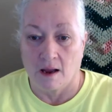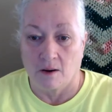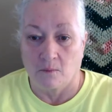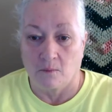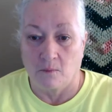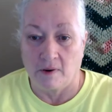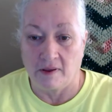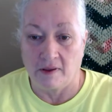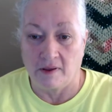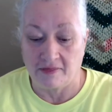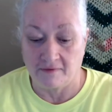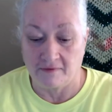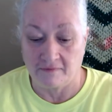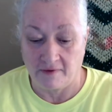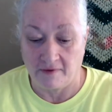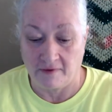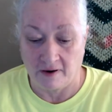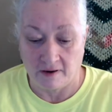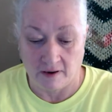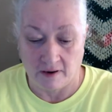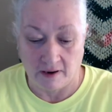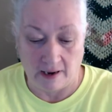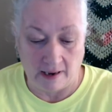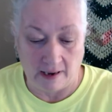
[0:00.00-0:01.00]
the
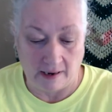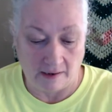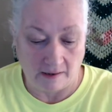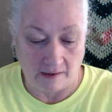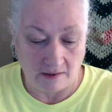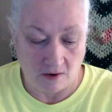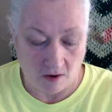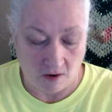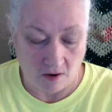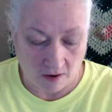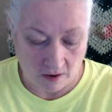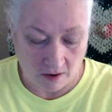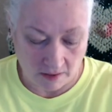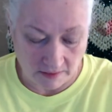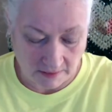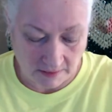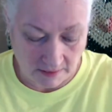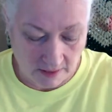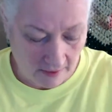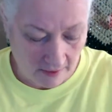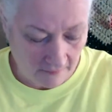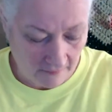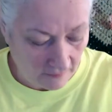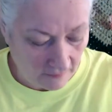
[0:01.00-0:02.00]
variegated yarns,
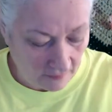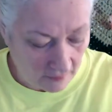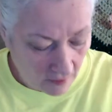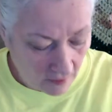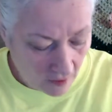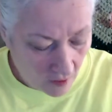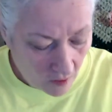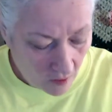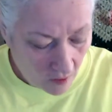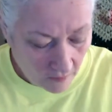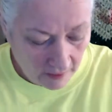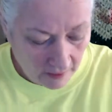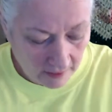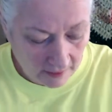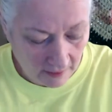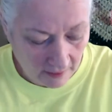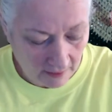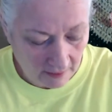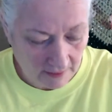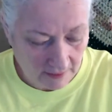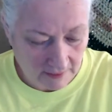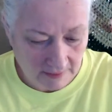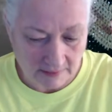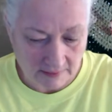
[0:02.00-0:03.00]
I've
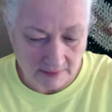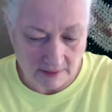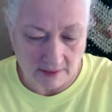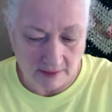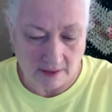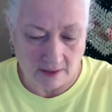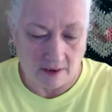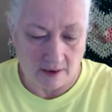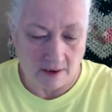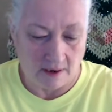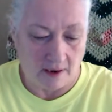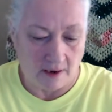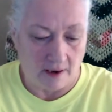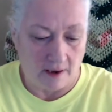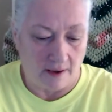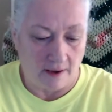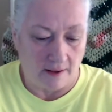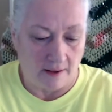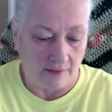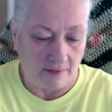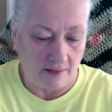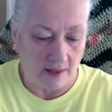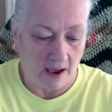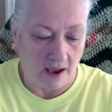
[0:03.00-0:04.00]
noticed
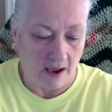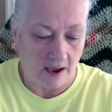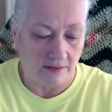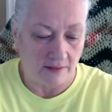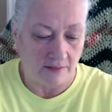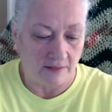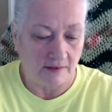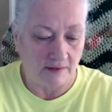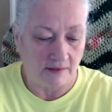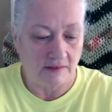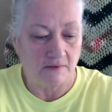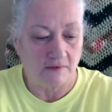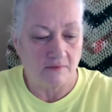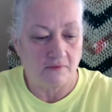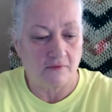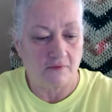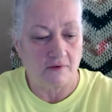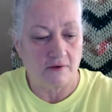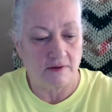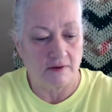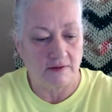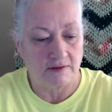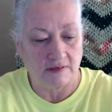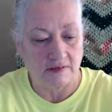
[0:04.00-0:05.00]
that the
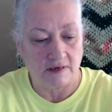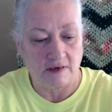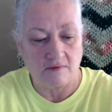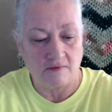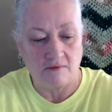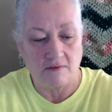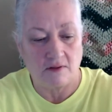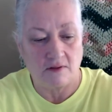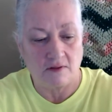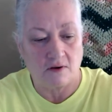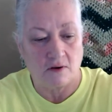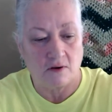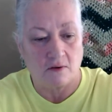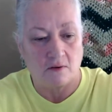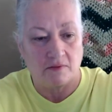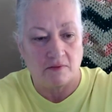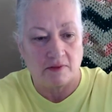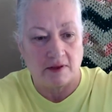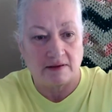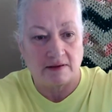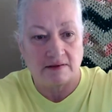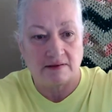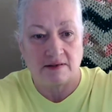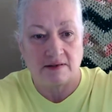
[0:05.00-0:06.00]
difference, even though
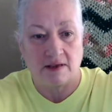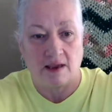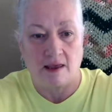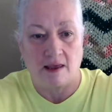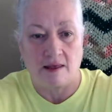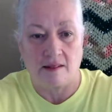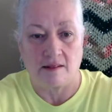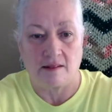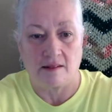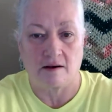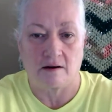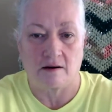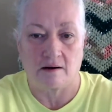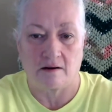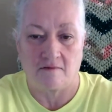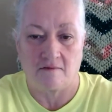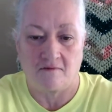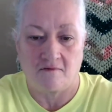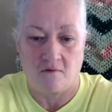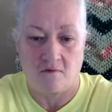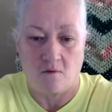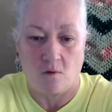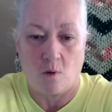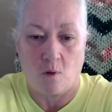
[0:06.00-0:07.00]
they say they're a
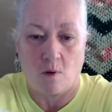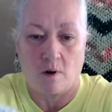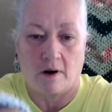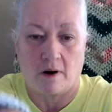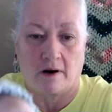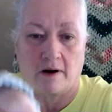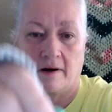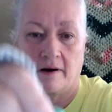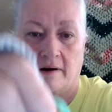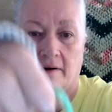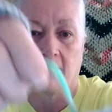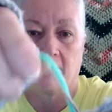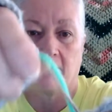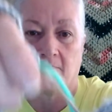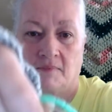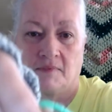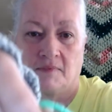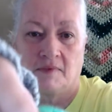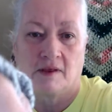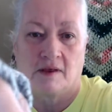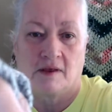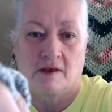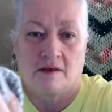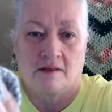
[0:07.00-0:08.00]
4,
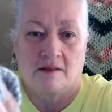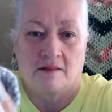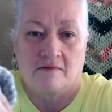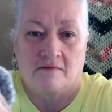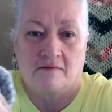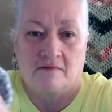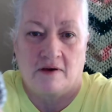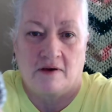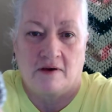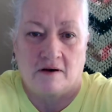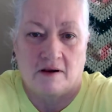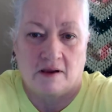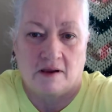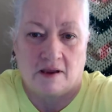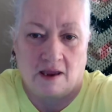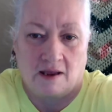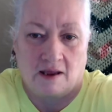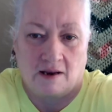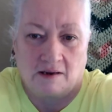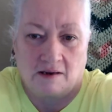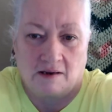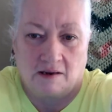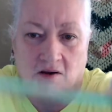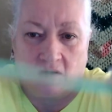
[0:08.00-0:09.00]
the
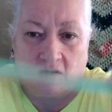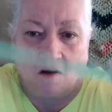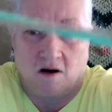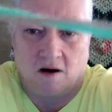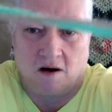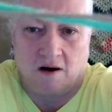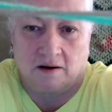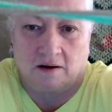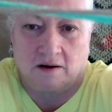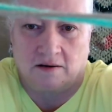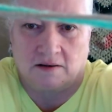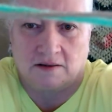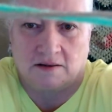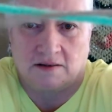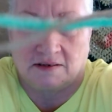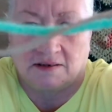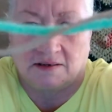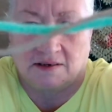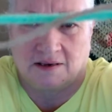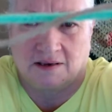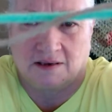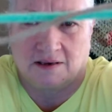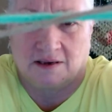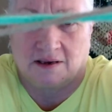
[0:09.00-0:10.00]
variegated yarns,
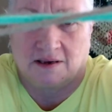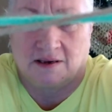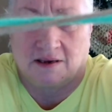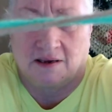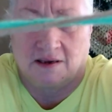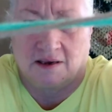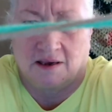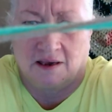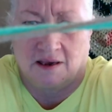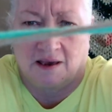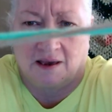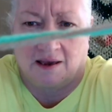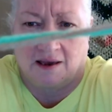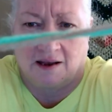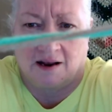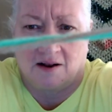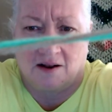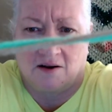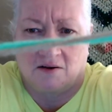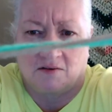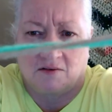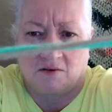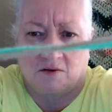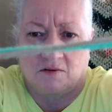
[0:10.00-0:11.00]
and I
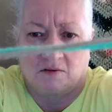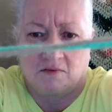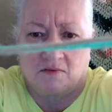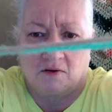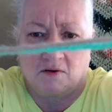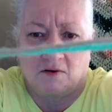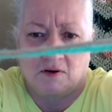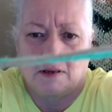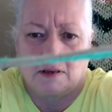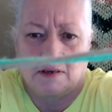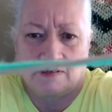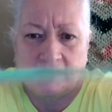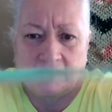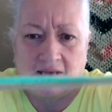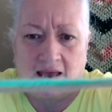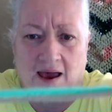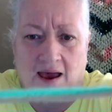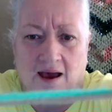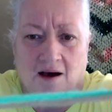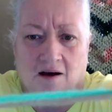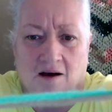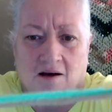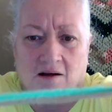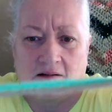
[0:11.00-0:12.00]
don't know if you can
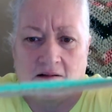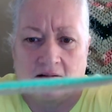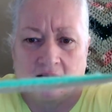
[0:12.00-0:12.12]
tell,